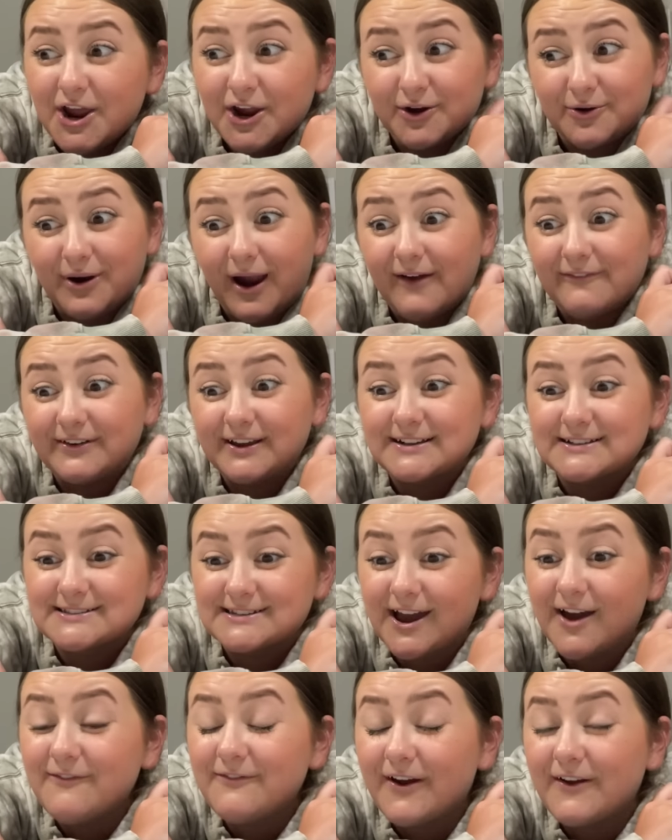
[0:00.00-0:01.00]
graphic
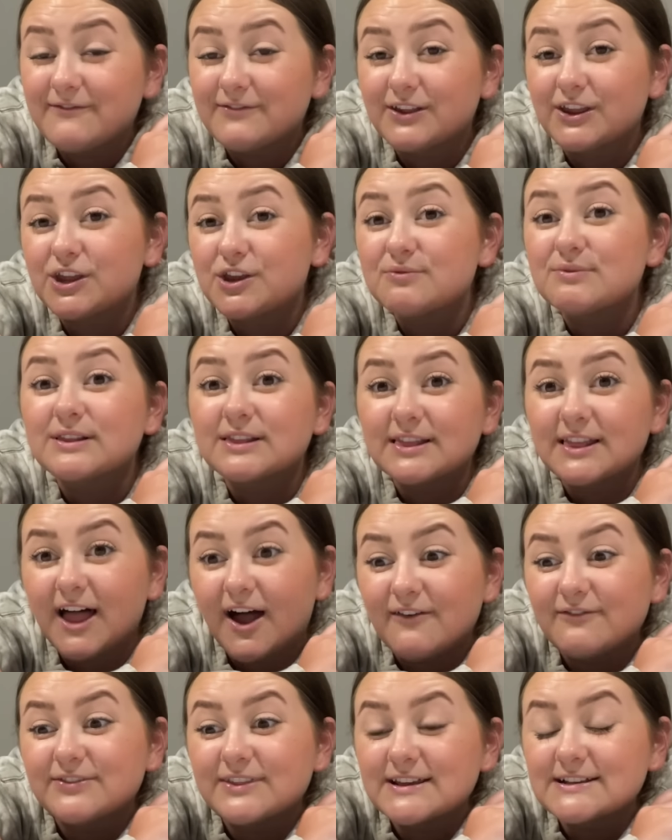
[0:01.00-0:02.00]
stuff. I feel like you would
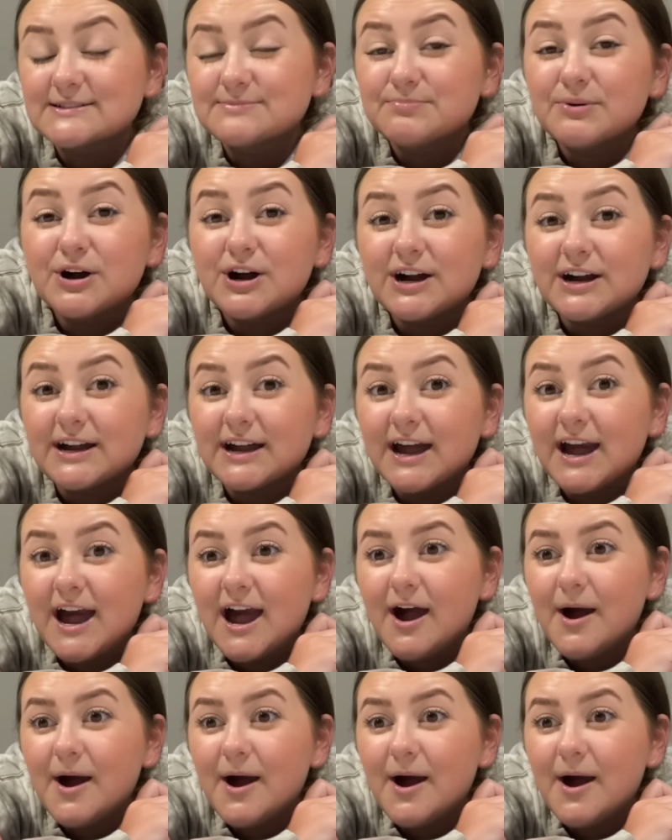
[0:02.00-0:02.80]
love this book.